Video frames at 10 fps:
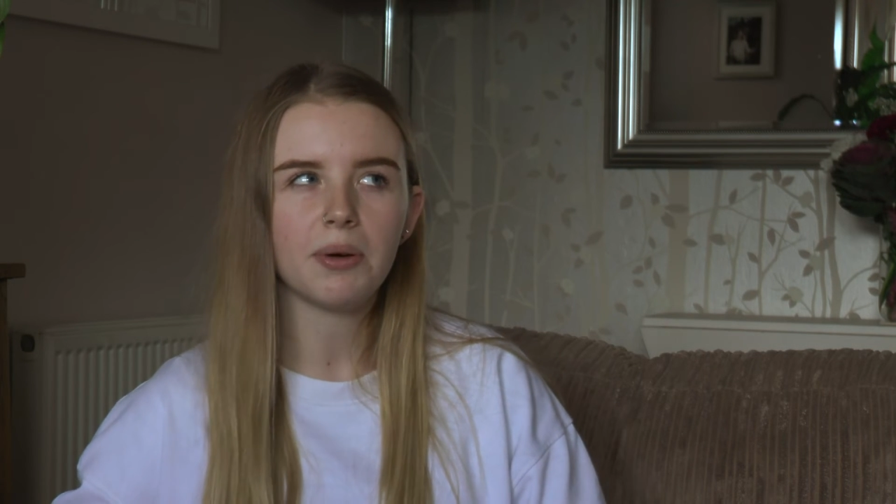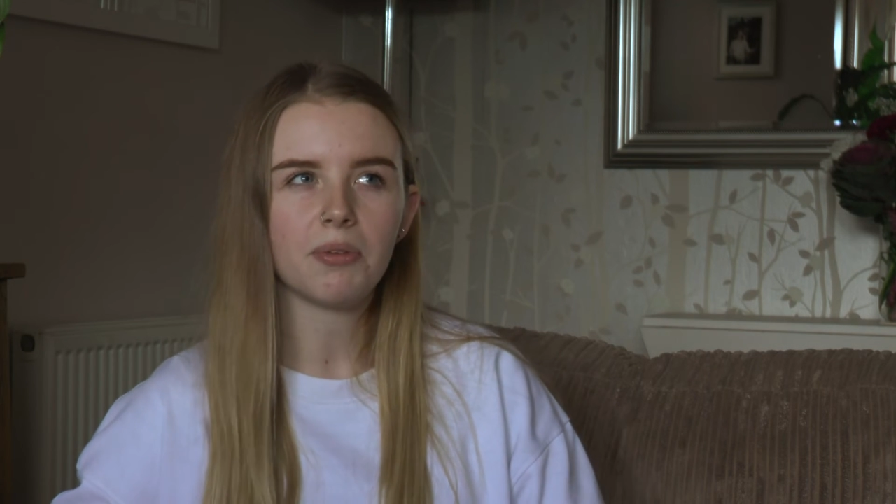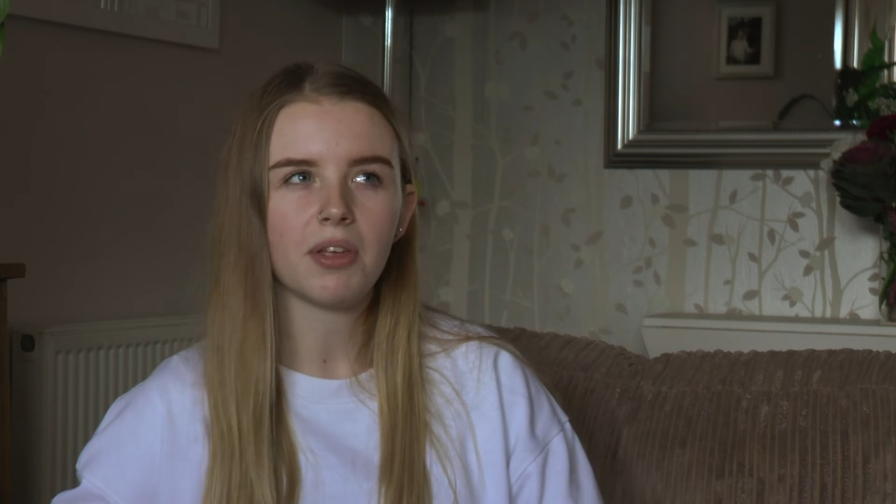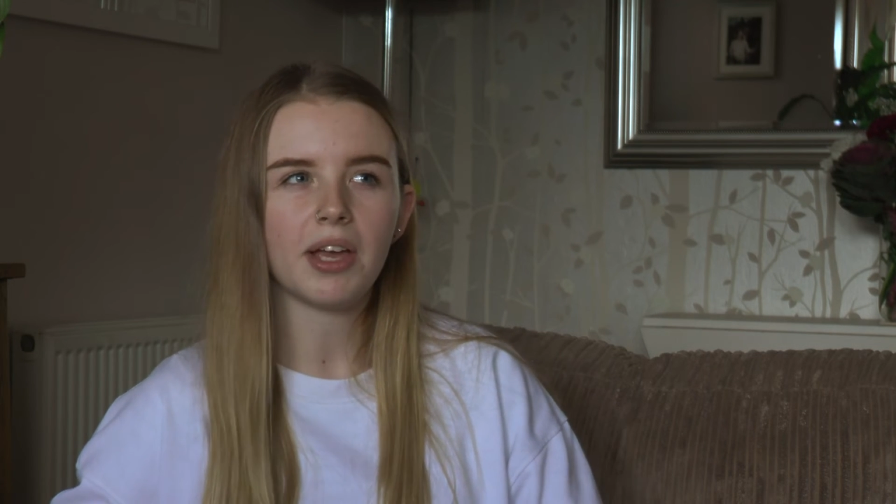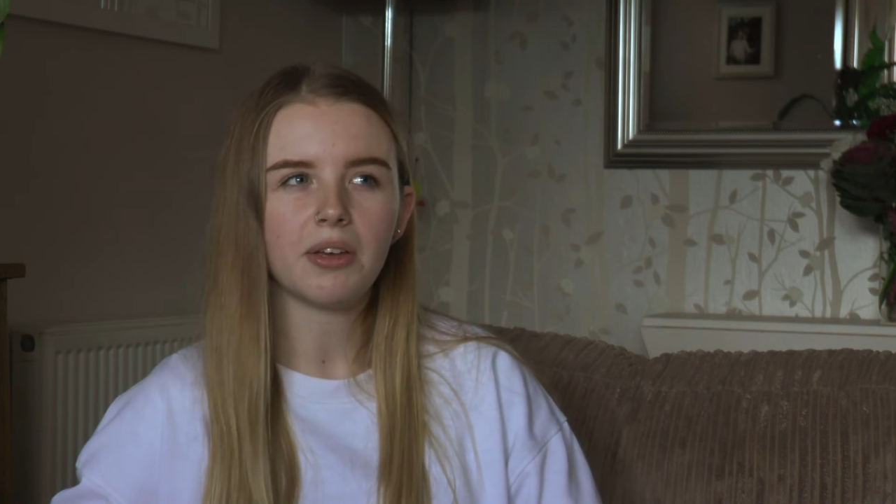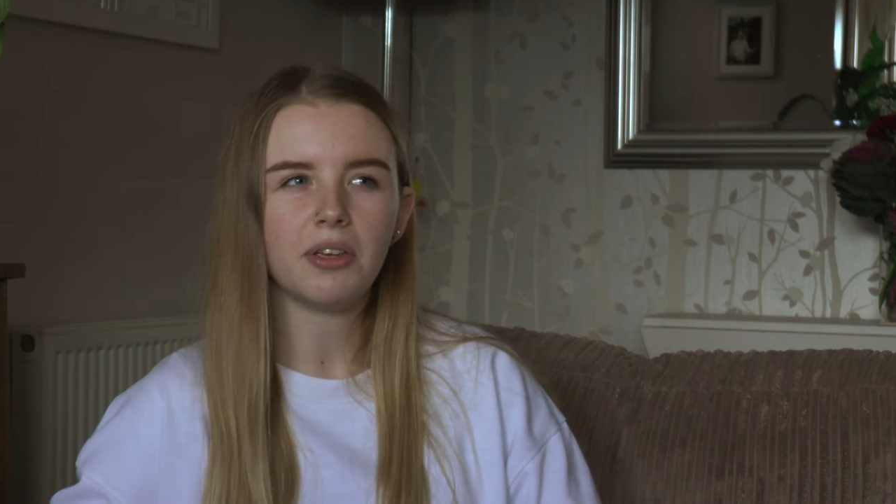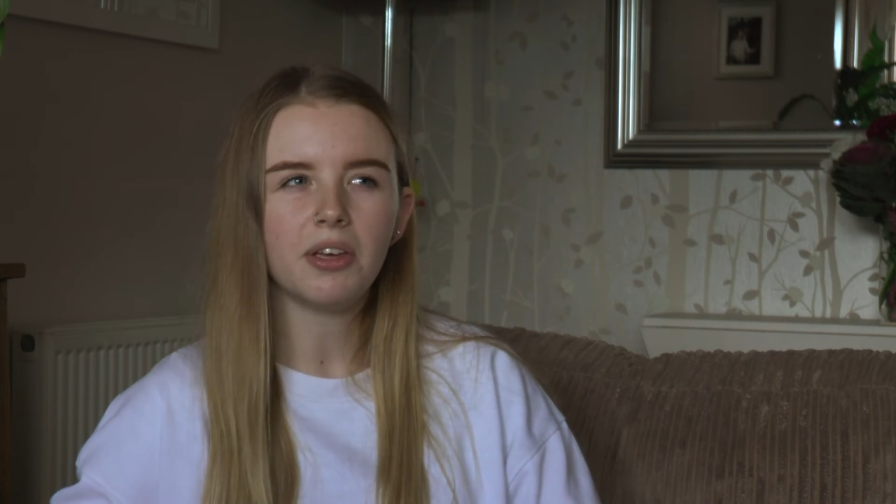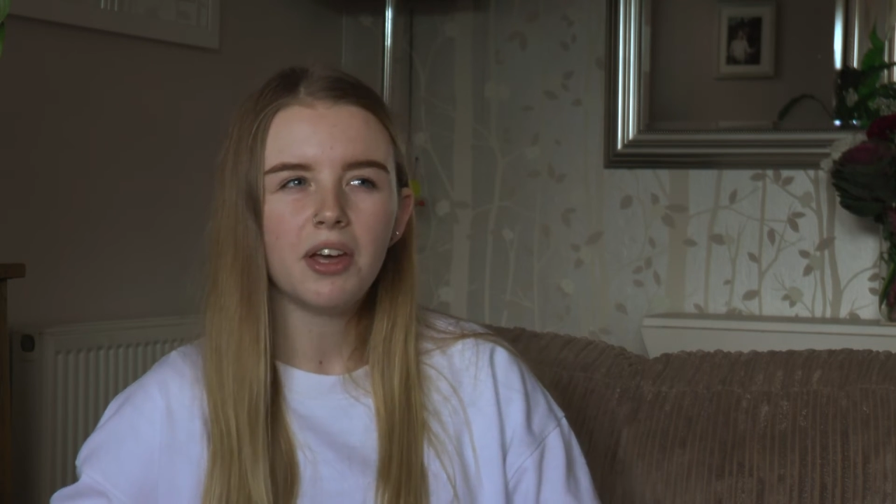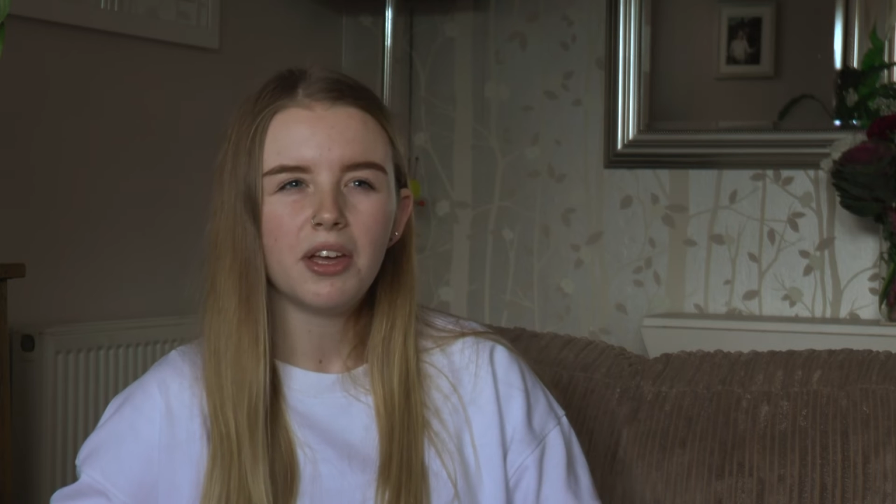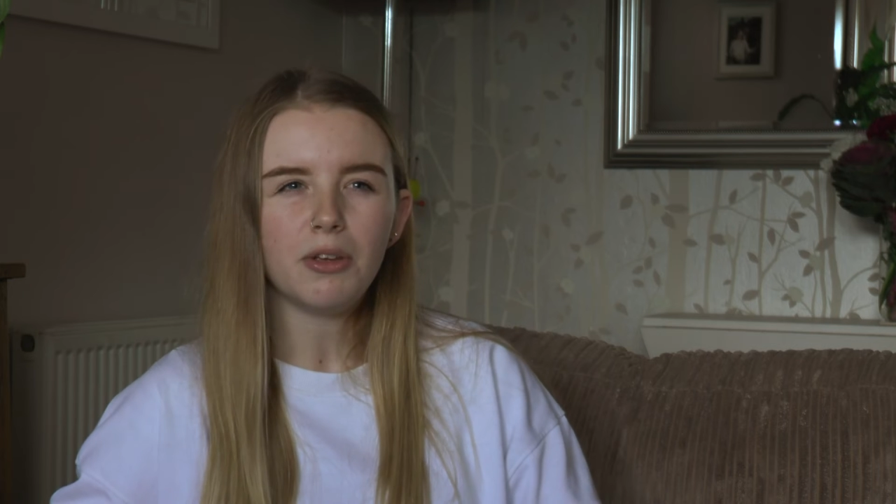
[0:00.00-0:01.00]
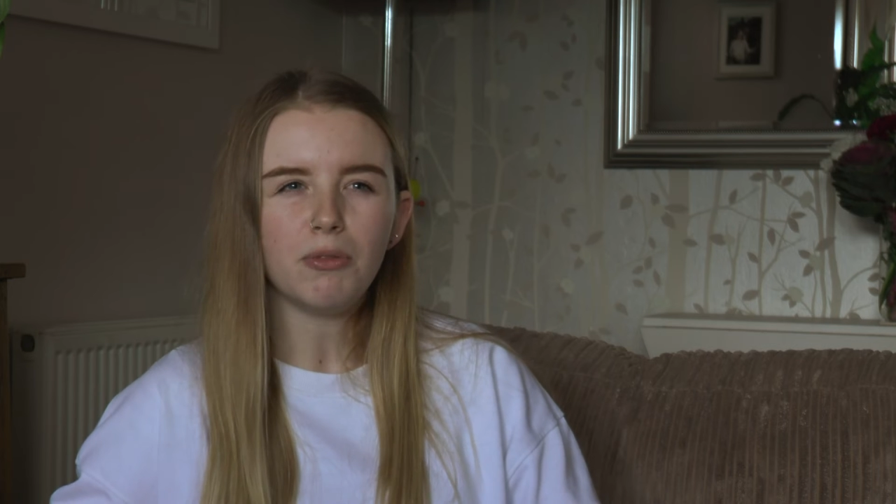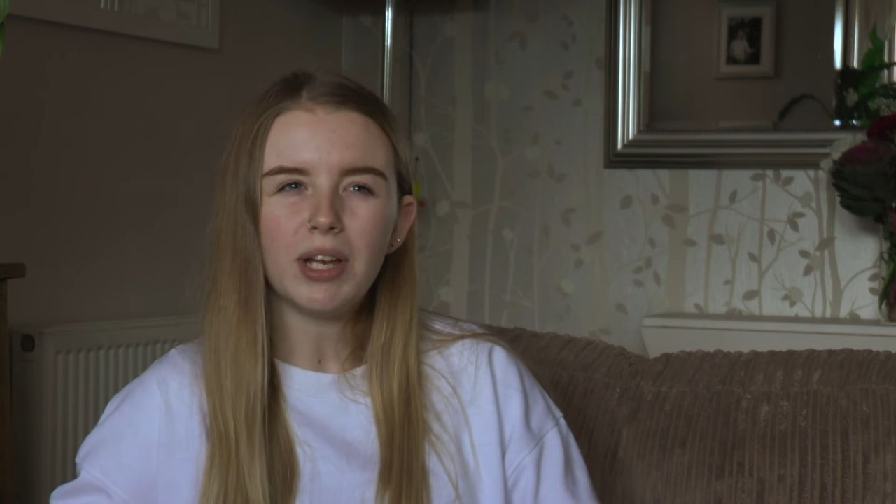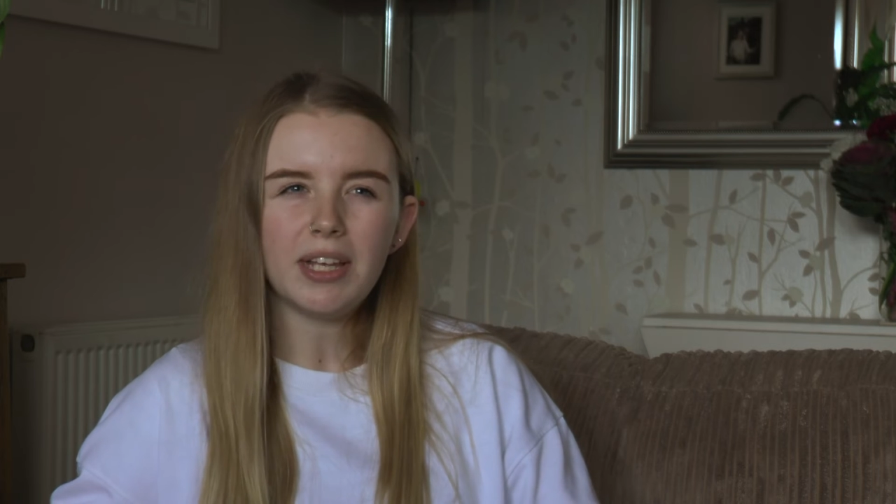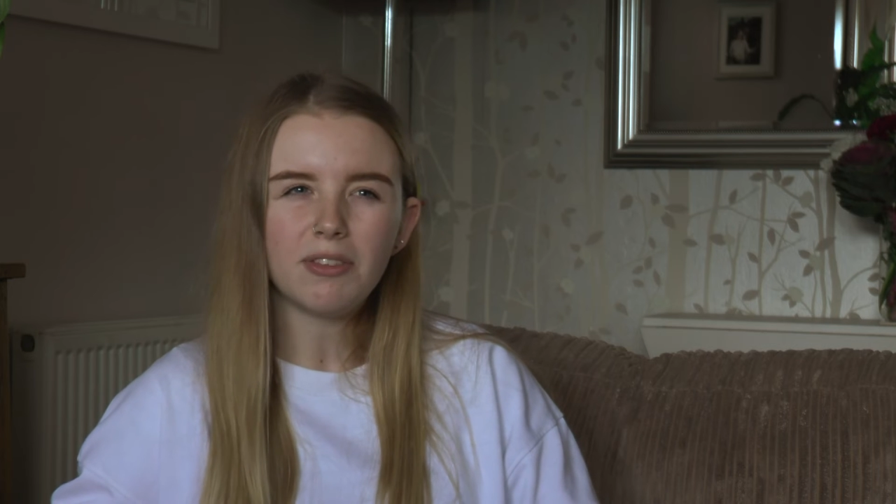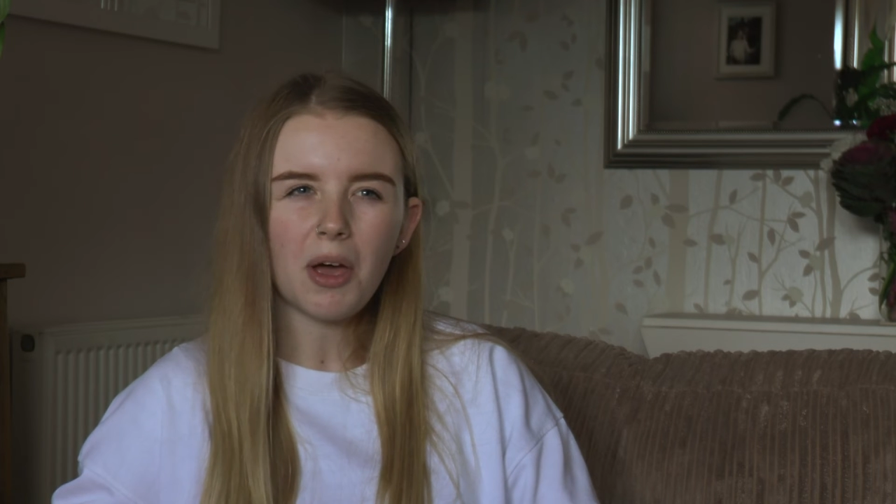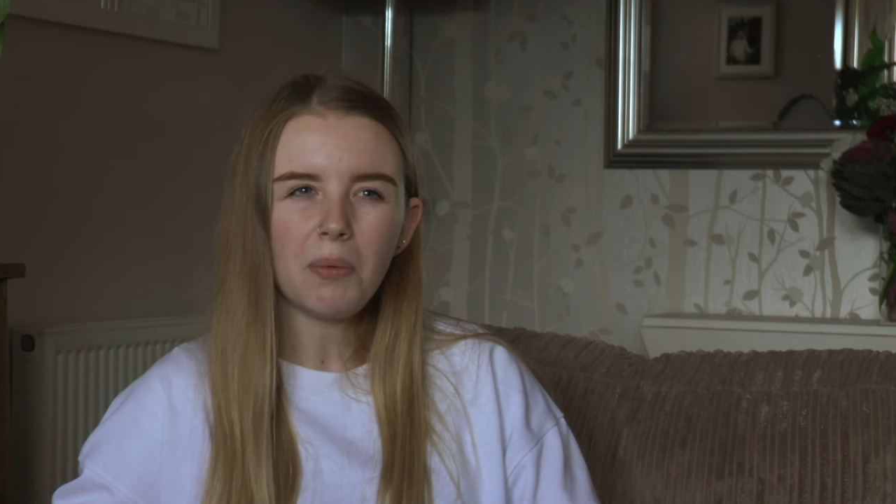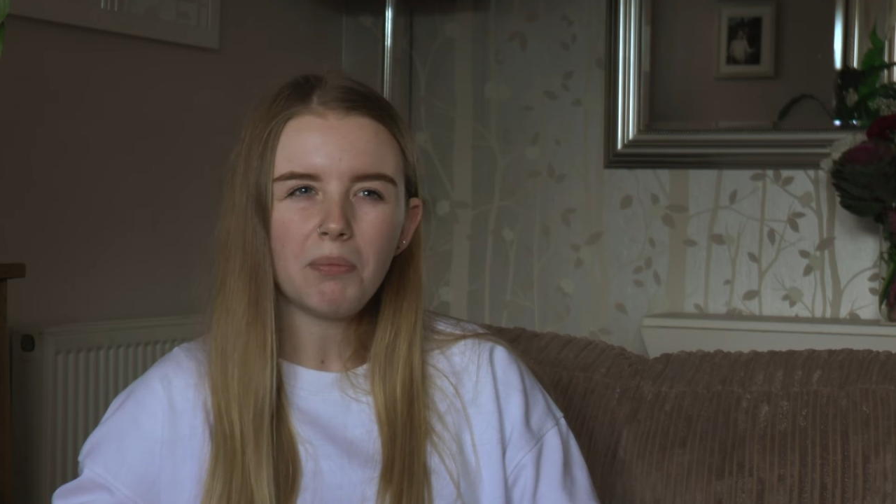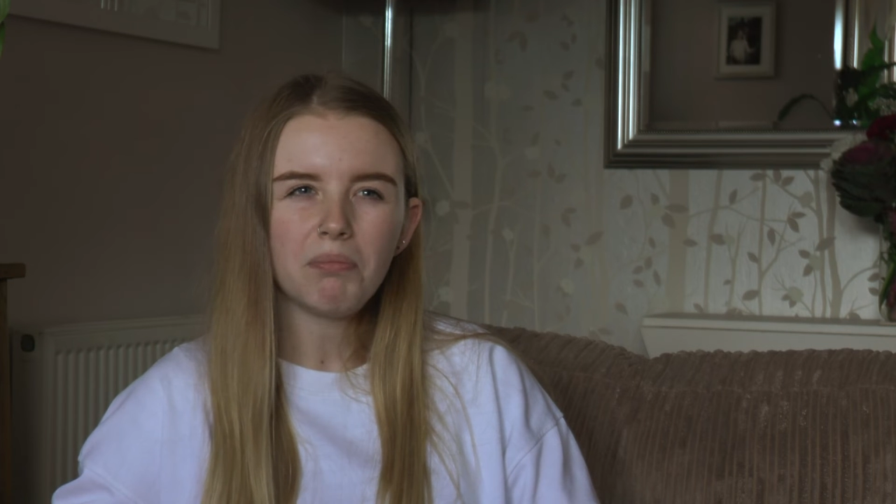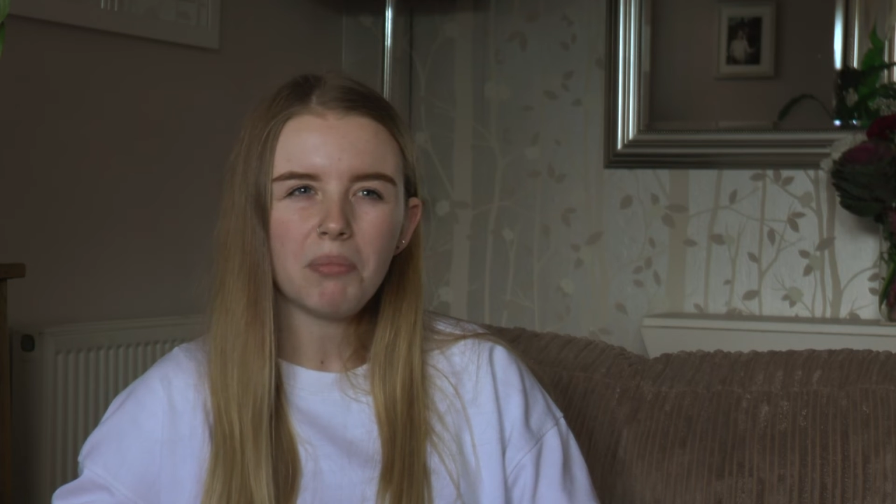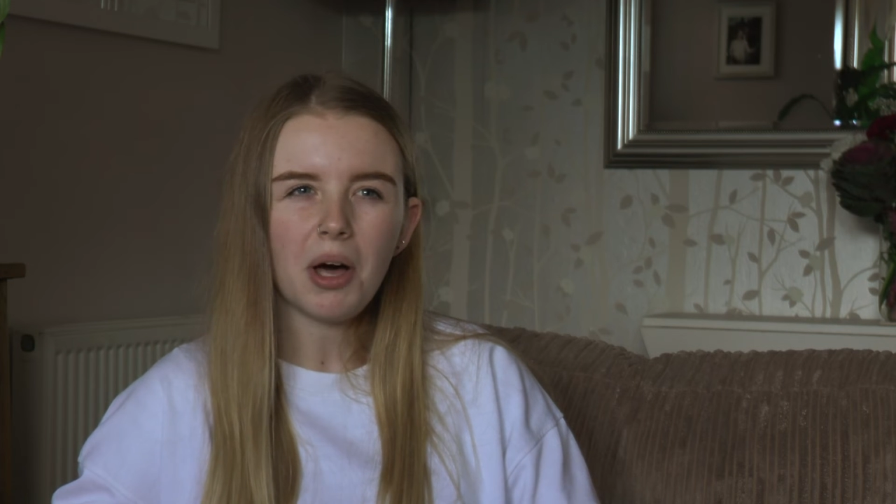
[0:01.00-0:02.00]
it was like you really don't